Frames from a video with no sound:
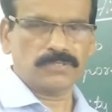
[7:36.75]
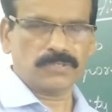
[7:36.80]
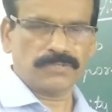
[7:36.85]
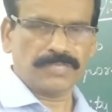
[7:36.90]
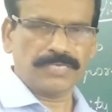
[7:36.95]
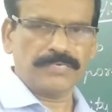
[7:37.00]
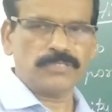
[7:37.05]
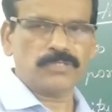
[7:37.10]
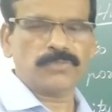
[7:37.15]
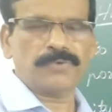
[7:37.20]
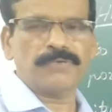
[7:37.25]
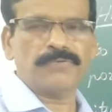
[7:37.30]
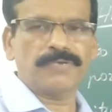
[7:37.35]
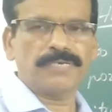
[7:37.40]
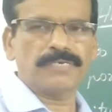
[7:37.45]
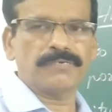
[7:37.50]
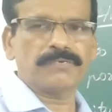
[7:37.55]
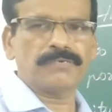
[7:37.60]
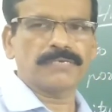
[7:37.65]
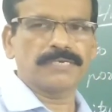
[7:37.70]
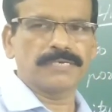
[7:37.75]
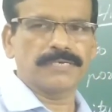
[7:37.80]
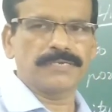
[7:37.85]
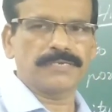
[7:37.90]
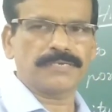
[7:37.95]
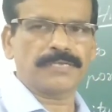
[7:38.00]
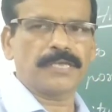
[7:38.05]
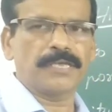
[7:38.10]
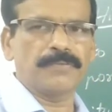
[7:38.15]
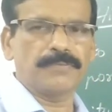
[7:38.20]
So that is why when
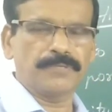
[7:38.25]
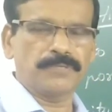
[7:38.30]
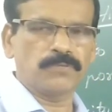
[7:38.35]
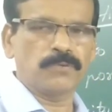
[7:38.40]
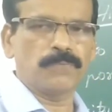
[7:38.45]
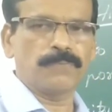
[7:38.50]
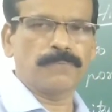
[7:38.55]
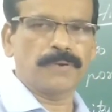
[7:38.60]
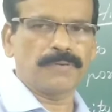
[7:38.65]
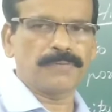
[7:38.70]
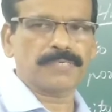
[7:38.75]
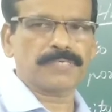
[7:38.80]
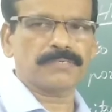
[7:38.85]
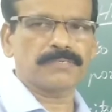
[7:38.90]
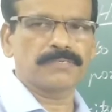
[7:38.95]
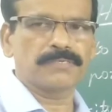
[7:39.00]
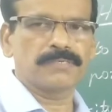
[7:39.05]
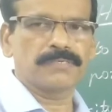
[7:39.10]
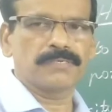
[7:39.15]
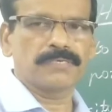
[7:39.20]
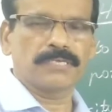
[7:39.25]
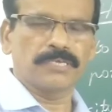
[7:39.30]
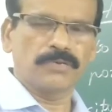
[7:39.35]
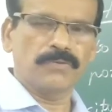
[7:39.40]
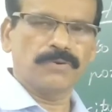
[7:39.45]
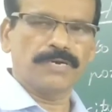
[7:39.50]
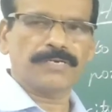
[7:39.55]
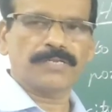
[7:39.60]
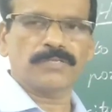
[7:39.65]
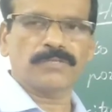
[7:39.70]
Hitler came into power, he
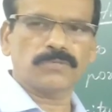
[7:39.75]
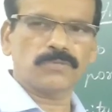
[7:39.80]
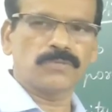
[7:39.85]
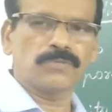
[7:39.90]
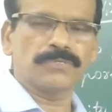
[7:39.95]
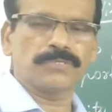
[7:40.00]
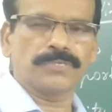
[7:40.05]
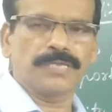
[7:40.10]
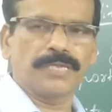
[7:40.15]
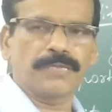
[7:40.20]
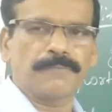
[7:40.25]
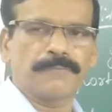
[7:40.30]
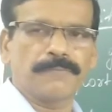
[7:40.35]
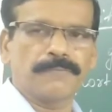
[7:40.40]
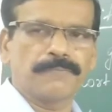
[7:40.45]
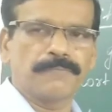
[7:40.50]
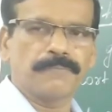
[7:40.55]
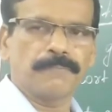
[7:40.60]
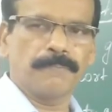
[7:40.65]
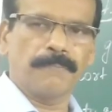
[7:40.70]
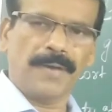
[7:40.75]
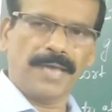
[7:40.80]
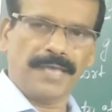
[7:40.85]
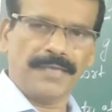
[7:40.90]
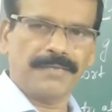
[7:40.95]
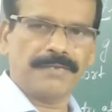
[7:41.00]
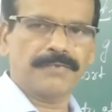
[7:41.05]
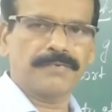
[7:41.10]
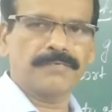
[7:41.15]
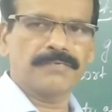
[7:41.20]
wanted to take
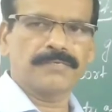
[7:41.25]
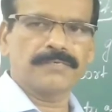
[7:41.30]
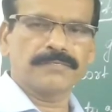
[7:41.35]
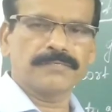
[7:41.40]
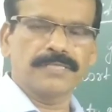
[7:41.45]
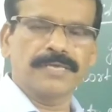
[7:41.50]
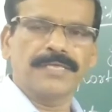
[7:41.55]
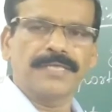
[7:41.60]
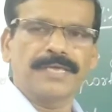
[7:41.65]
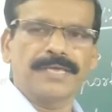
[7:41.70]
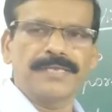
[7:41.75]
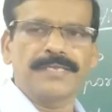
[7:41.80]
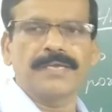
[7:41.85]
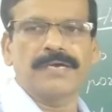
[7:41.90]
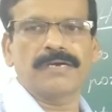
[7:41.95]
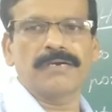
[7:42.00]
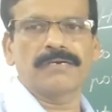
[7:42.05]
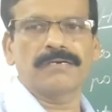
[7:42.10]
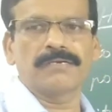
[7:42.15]
back the area